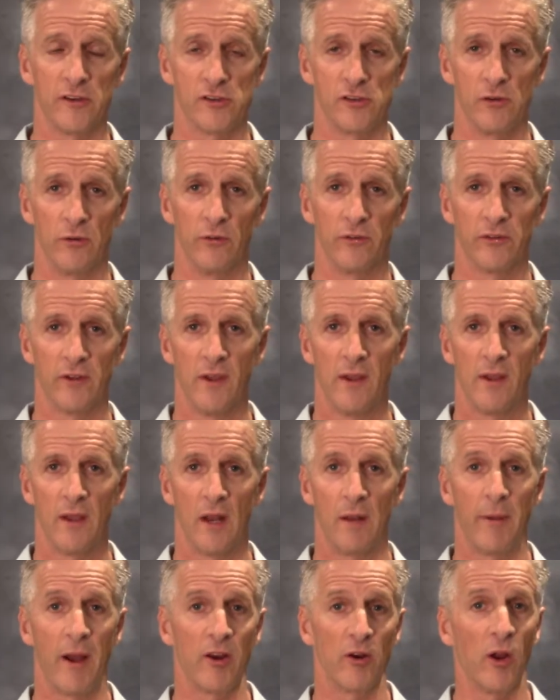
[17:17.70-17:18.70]
issues
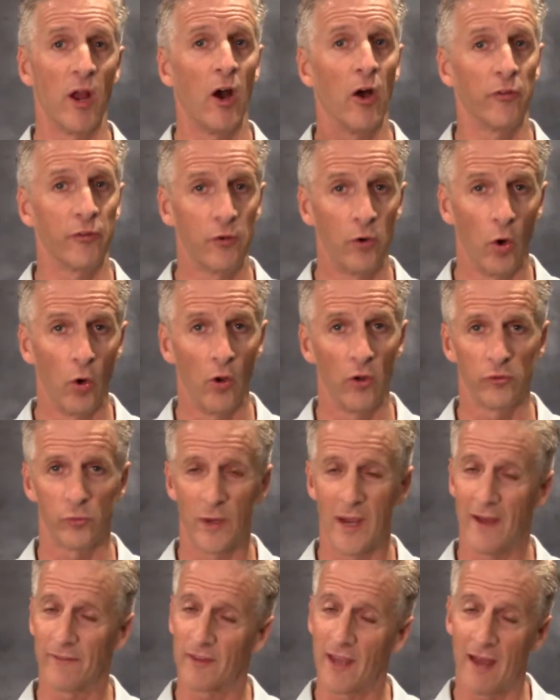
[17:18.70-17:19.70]
and about your health goals, we
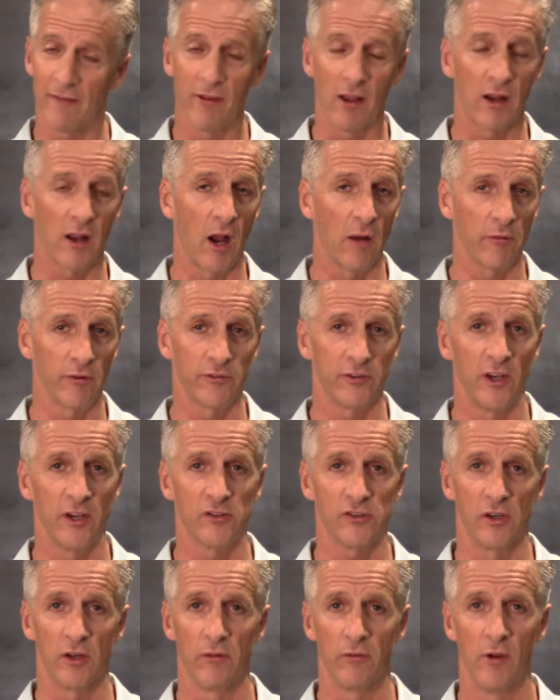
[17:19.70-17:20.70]
have to have that
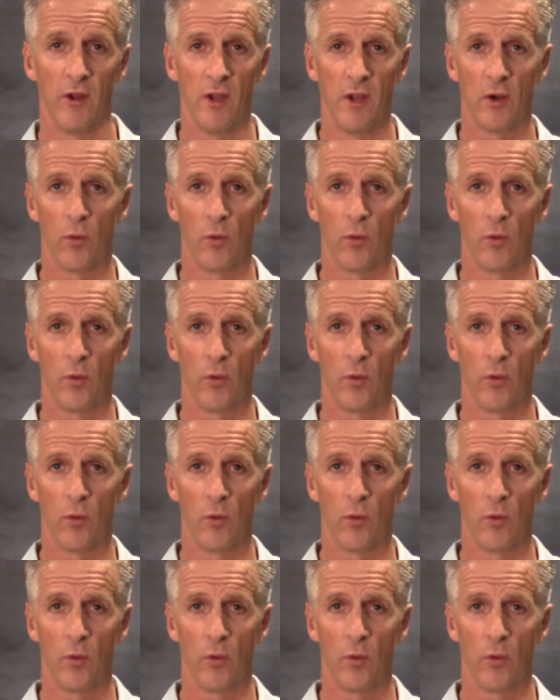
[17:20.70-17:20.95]
conversation of